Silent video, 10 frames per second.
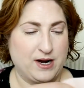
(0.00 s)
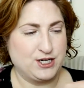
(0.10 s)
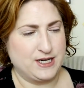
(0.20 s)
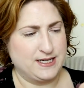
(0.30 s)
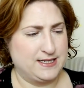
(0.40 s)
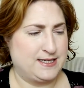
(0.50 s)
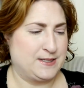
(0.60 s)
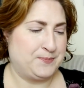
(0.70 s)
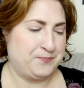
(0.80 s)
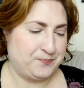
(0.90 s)

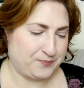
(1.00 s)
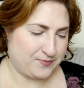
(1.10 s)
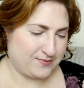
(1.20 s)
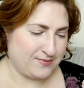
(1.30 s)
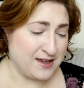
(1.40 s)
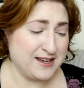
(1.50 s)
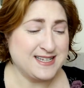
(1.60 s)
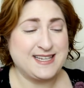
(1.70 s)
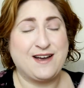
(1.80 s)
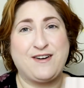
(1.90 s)
brushes. You can
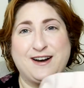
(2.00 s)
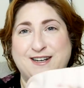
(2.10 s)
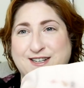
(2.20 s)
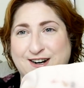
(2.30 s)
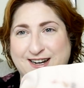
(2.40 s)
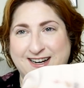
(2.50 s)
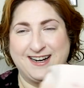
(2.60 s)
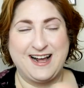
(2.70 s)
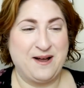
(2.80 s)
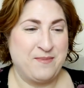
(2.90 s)
see I've already dirtied
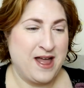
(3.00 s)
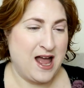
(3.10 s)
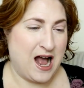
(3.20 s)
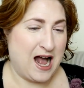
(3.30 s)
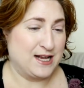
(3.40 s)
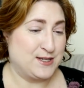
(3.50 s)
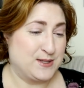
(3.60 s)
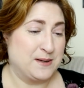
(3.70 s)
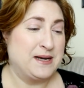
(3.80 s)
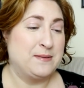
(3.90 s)
it up. Uh, so
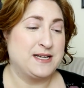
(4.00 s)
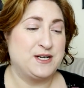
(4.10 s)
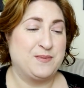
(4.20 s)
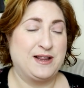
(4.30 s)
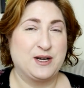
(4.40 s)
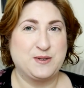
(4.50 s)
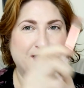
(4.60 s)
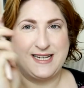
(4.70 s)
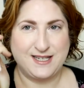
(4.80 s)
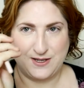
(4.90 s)
sometimes I do my looks
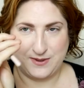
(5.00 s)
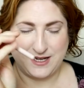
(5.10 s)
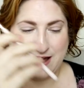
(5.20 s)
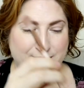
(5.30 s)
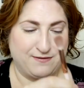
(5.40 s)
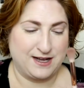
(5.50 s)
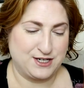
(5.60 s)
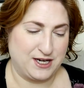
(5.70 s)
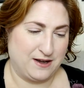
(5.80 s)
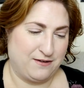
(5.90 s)
with these, so it's got a
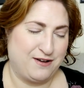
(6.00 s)
fleshy,